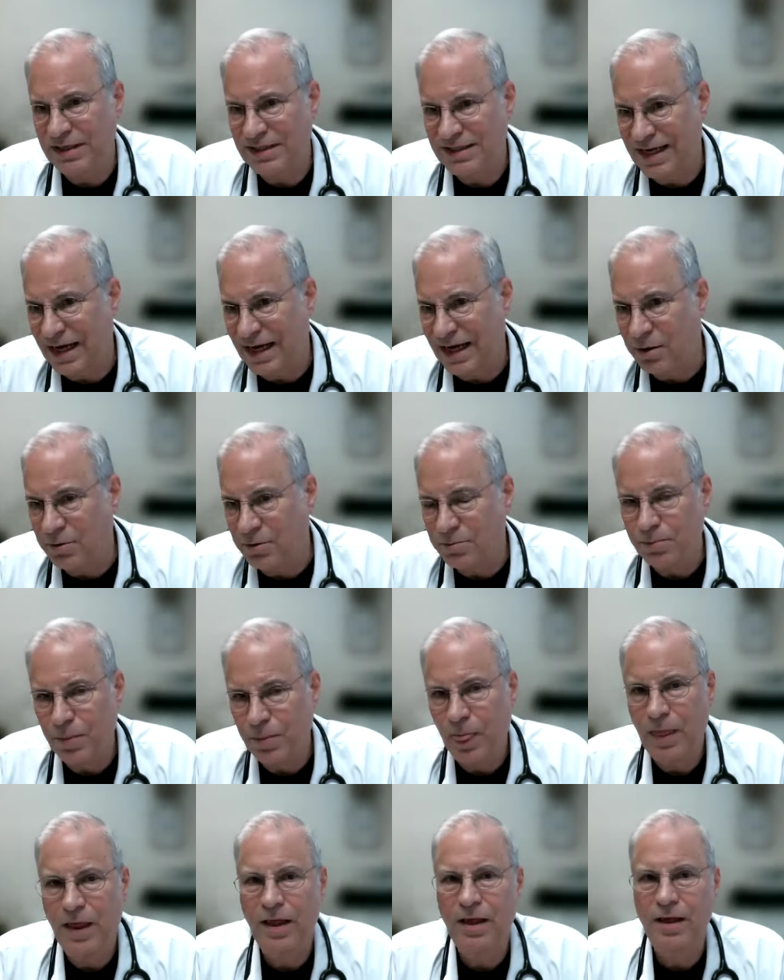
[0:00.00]
and tau.
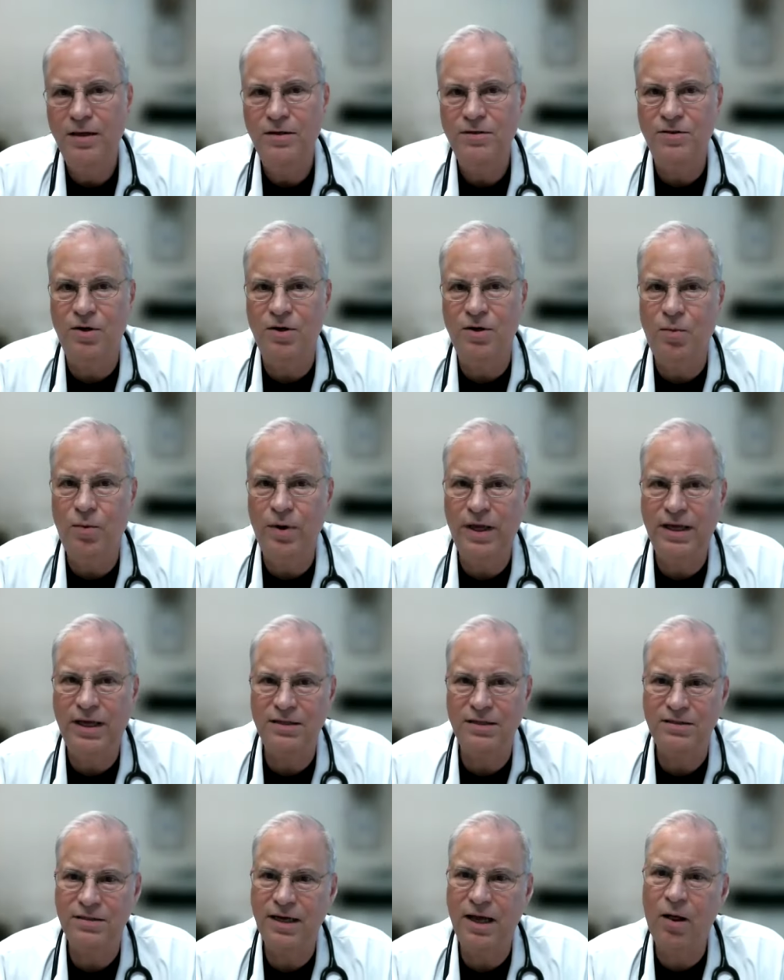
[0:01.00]
So we
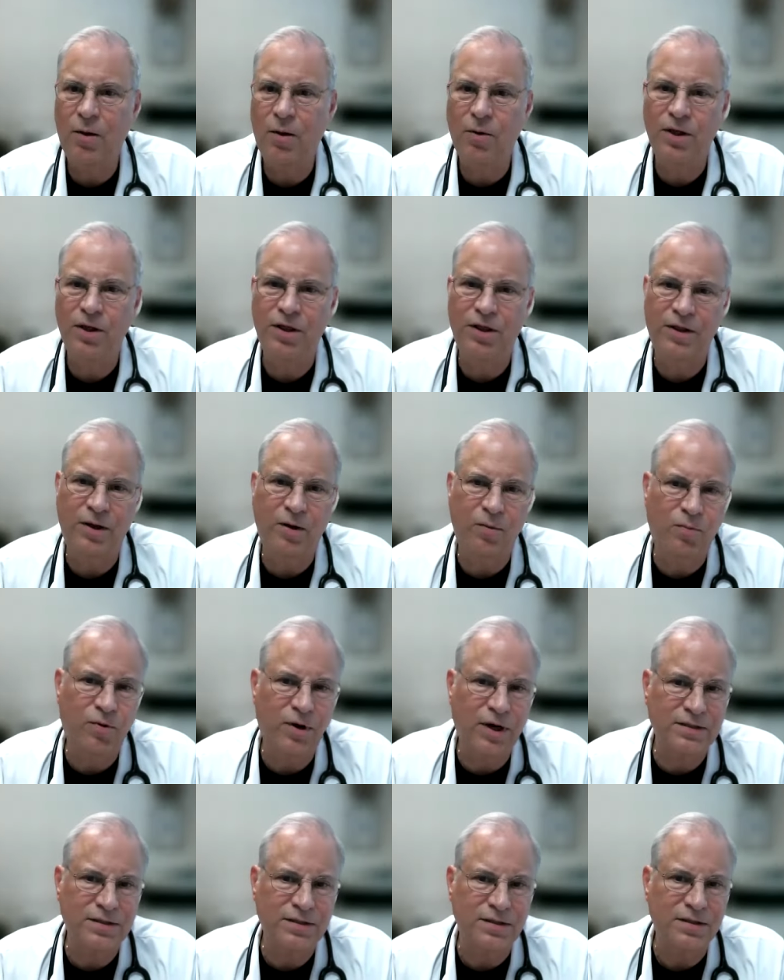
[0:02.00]
can tell whether they're
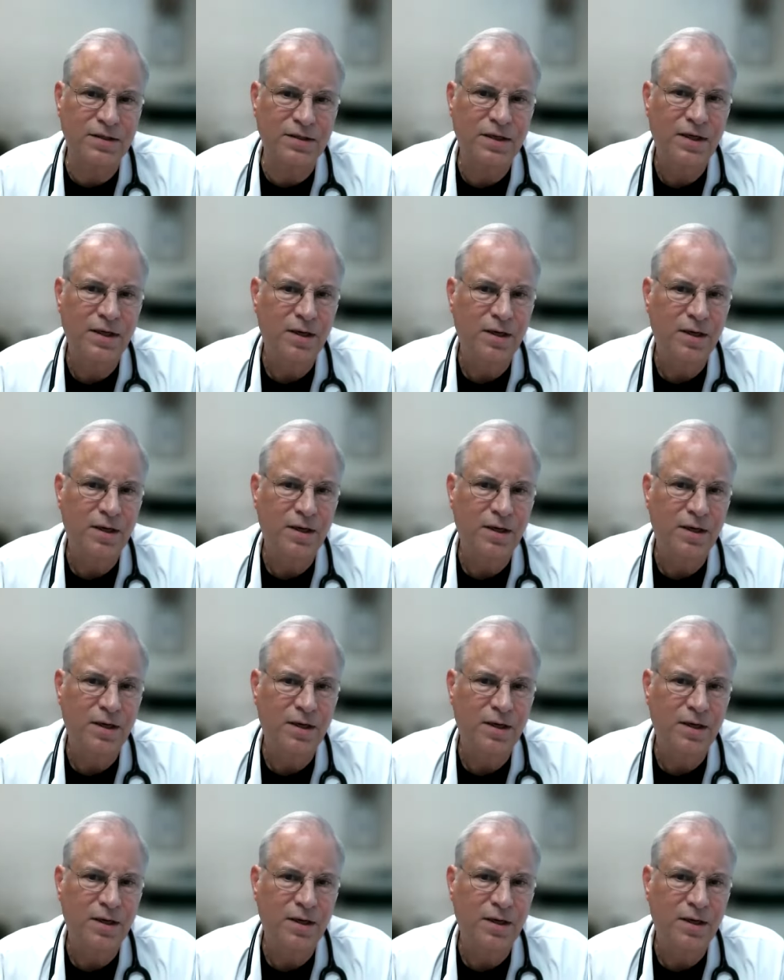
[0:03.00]
present.